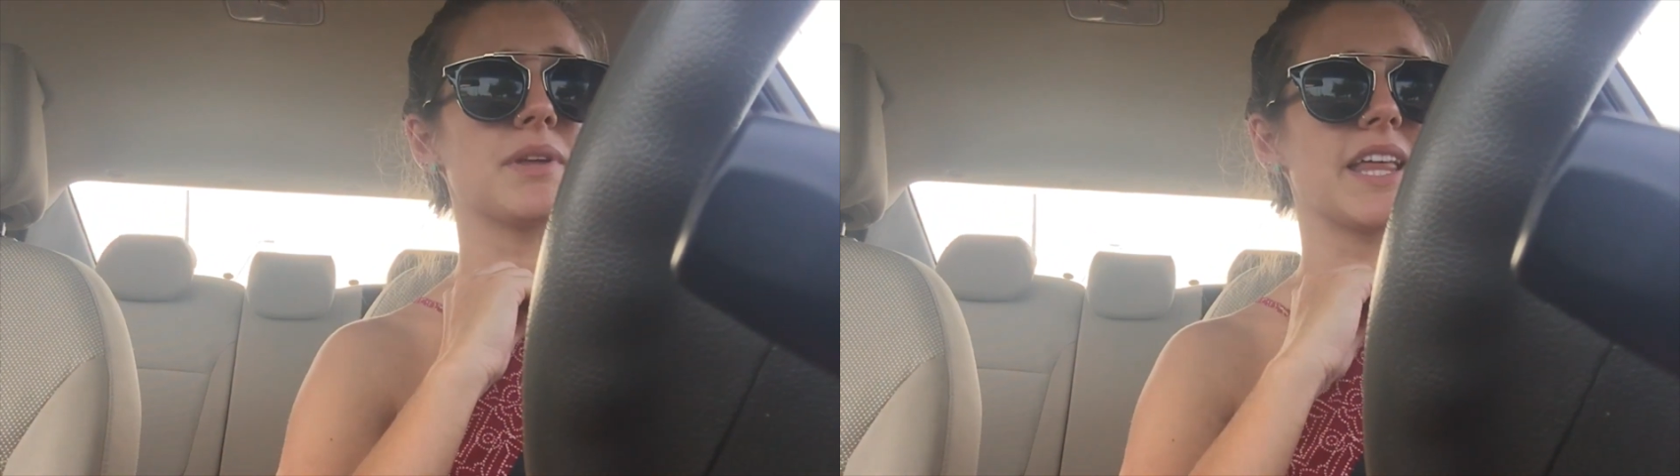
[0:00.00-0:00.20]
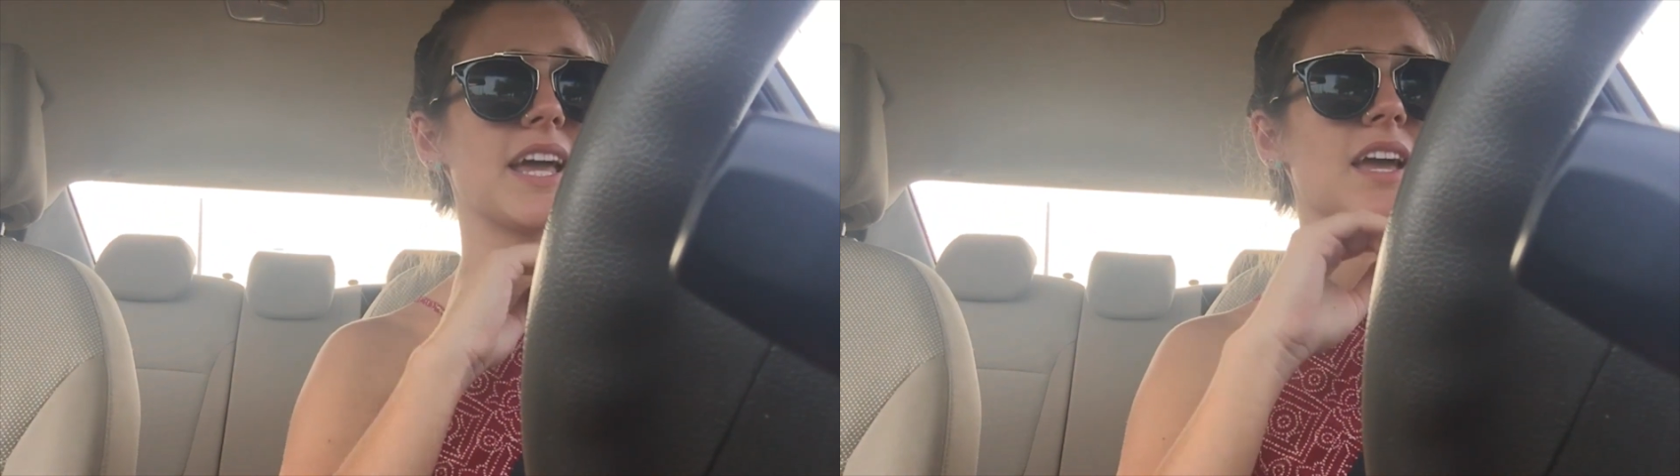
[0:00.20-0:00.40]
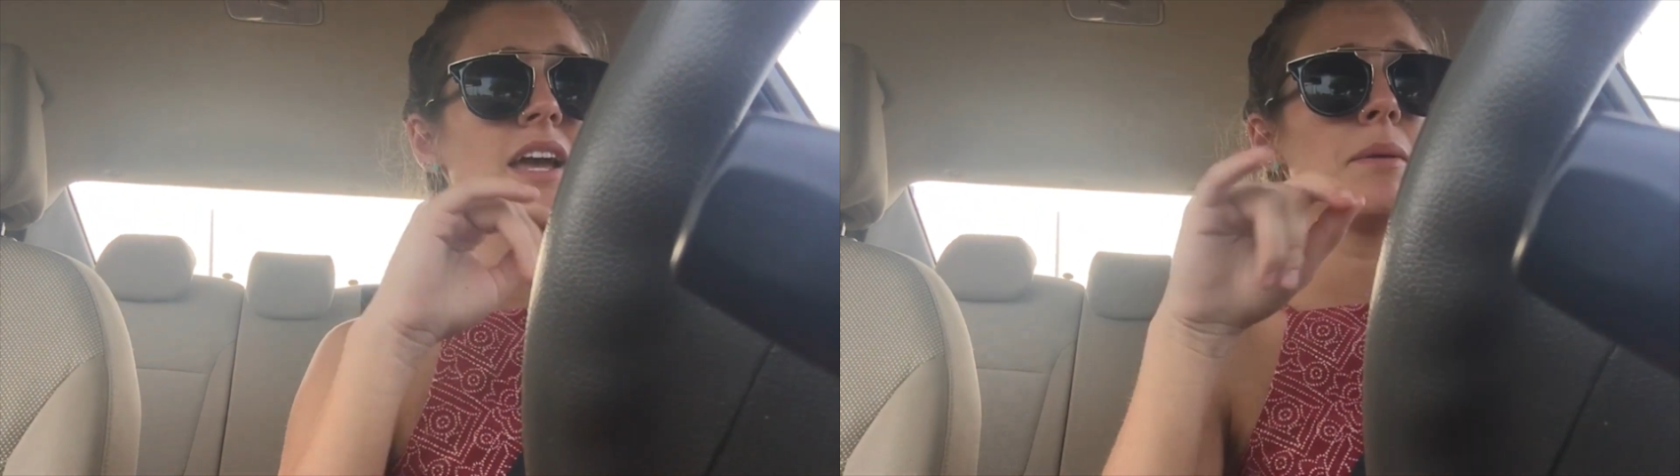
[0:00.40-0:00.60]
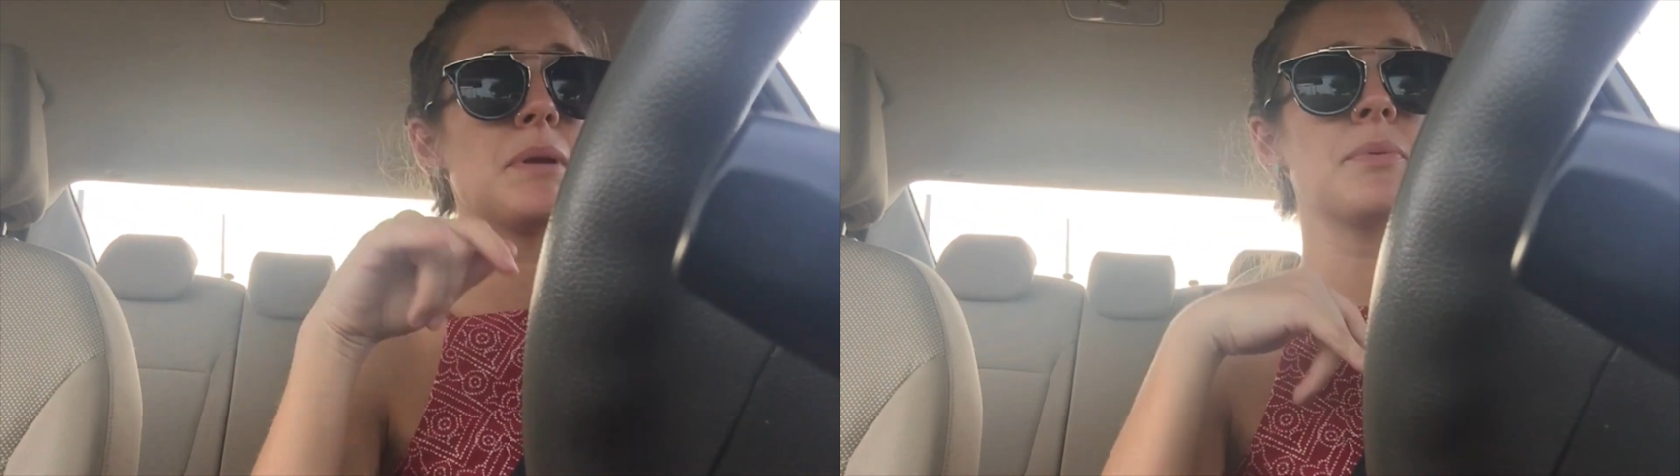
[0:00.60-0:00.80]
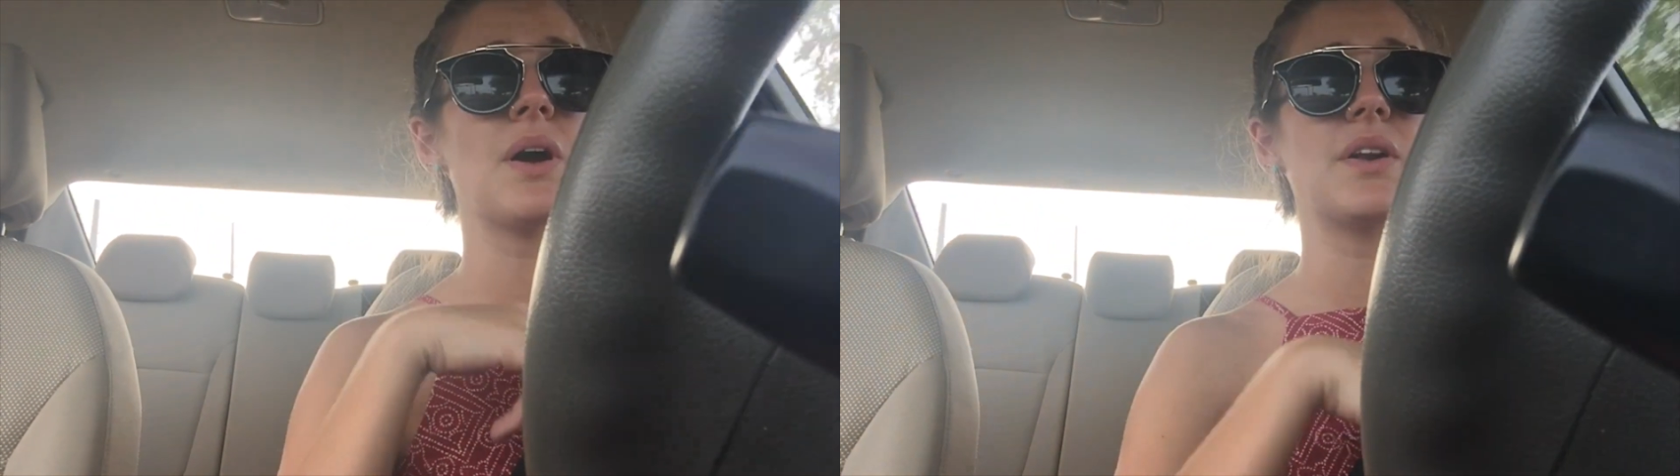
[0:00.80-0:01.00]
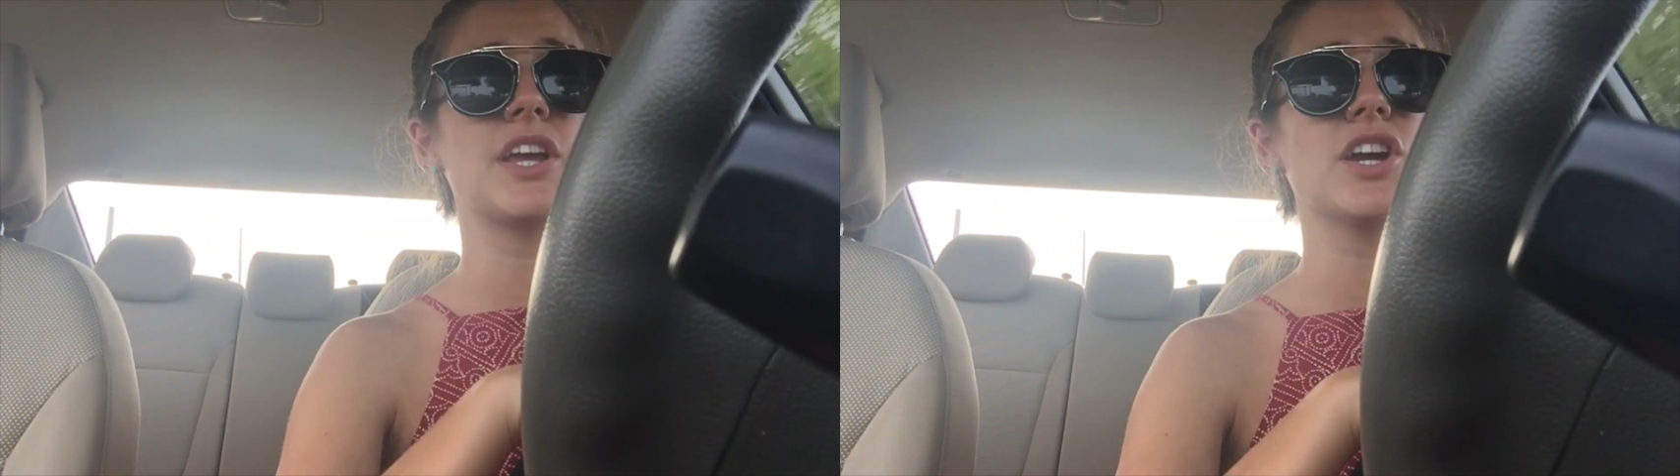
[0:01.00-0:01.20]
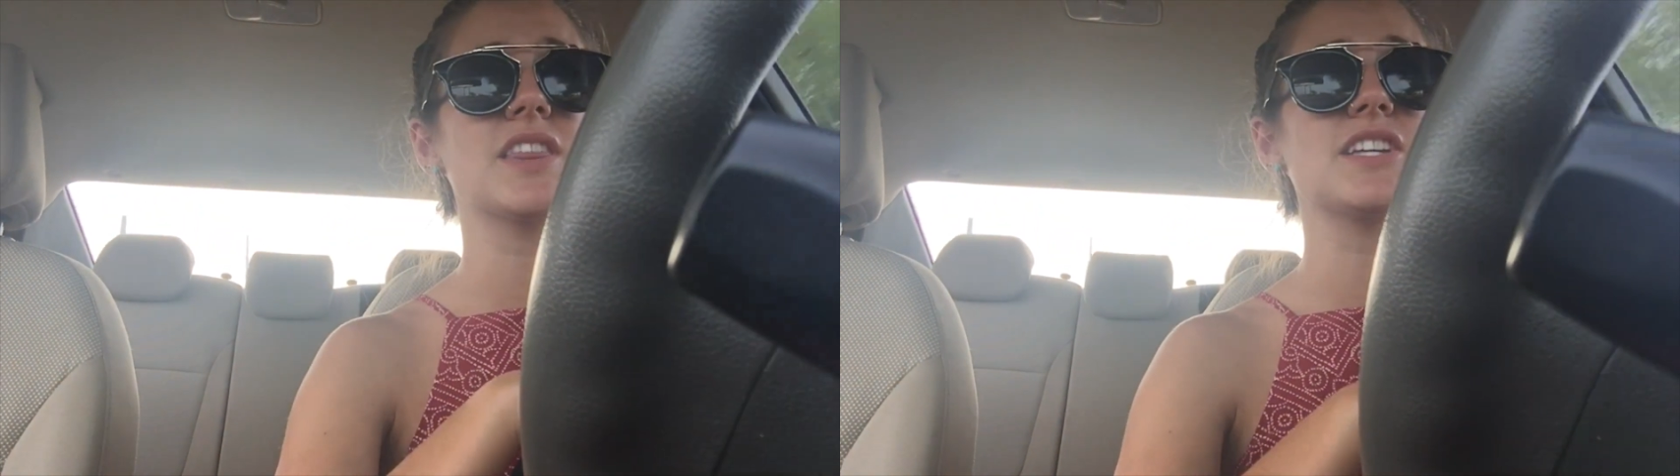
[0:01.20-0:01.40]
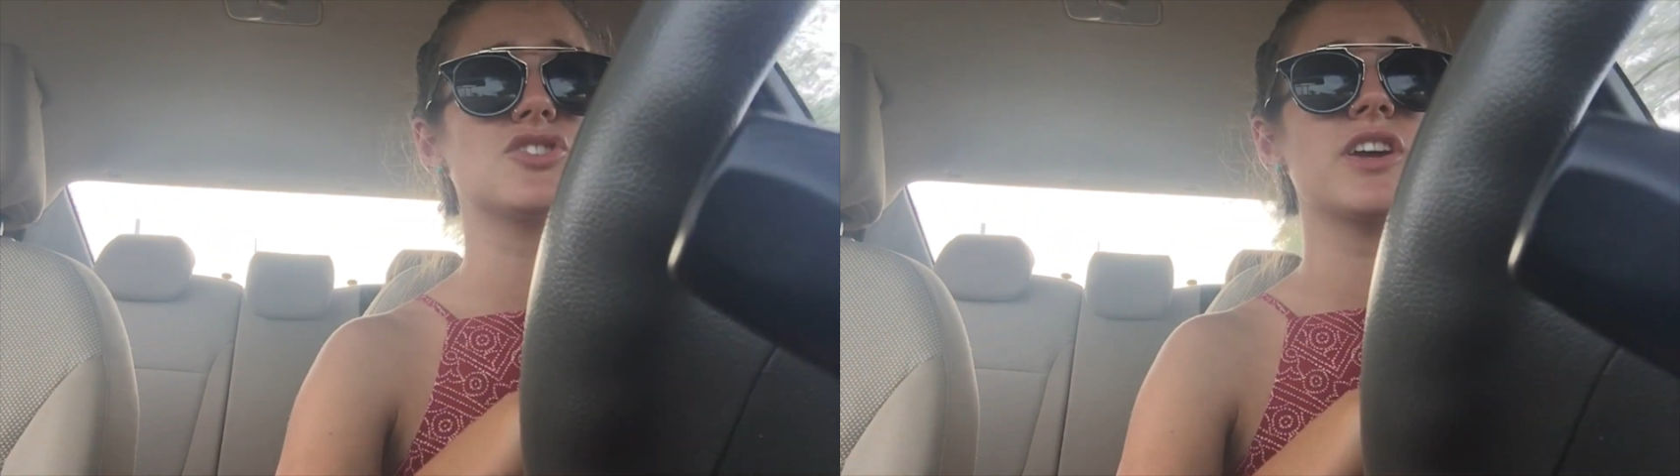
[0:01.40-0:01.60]
But like people out here,
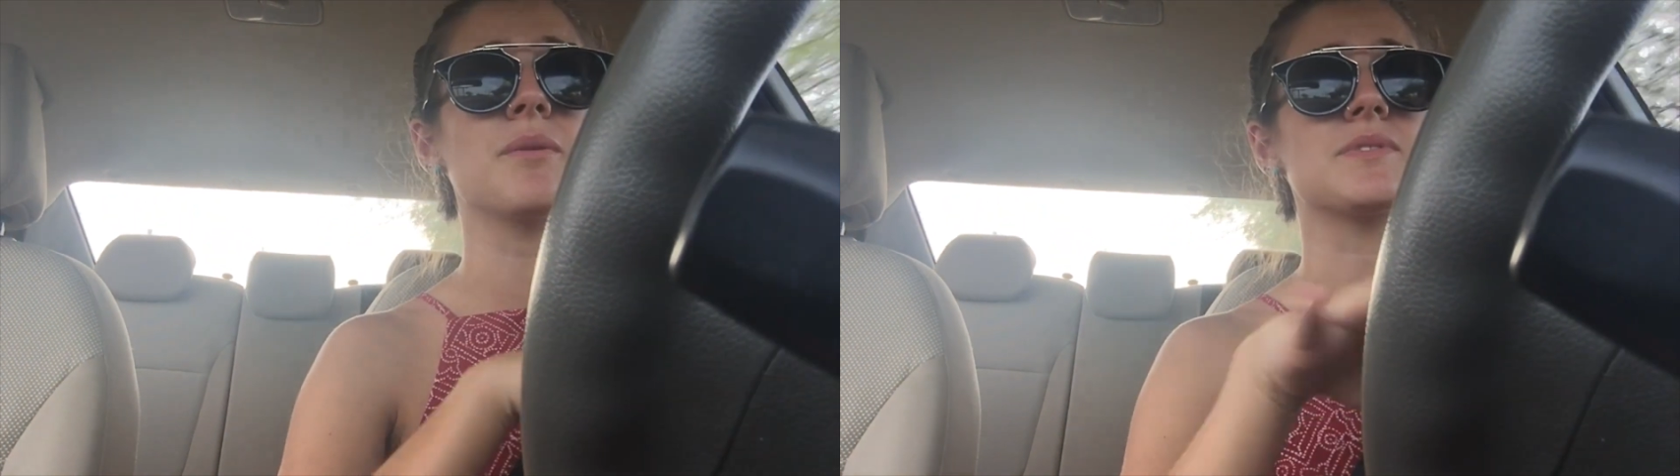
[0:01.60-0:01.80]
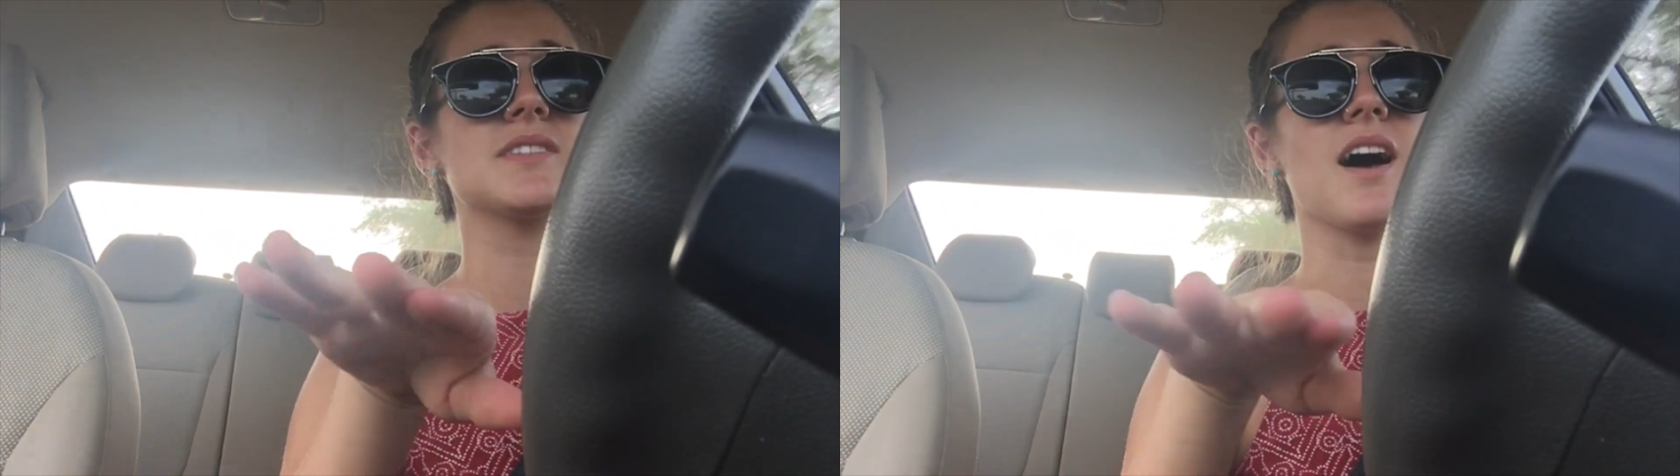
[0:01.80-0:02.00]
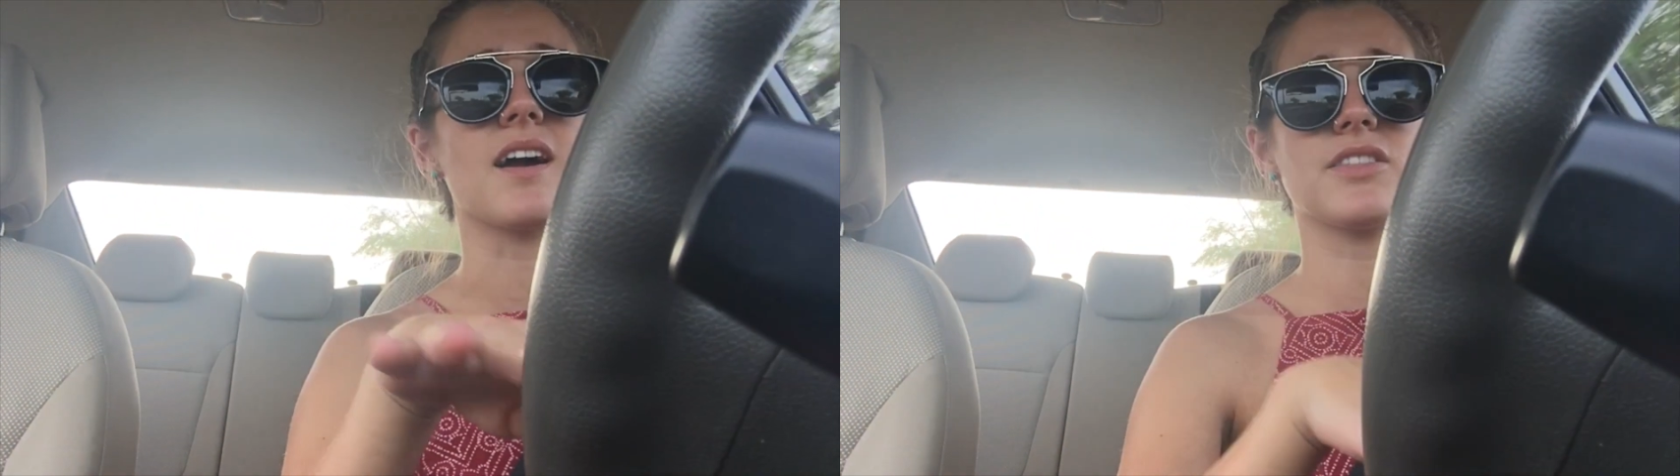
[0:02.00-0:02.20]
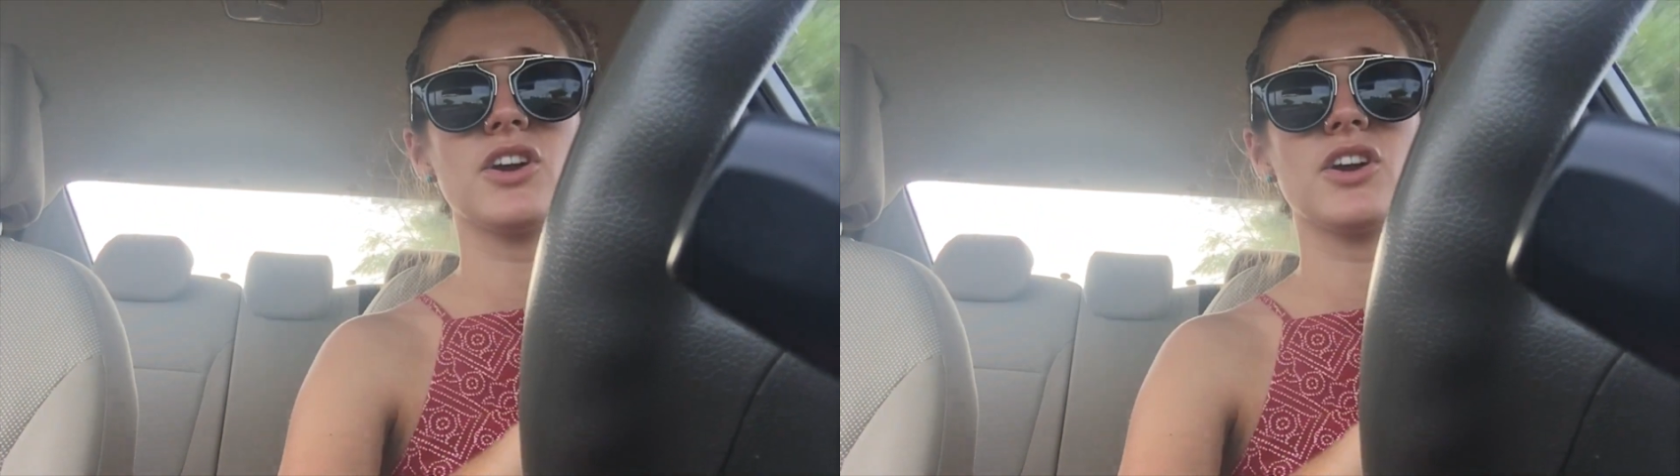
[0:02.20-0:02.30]
they straight up suck.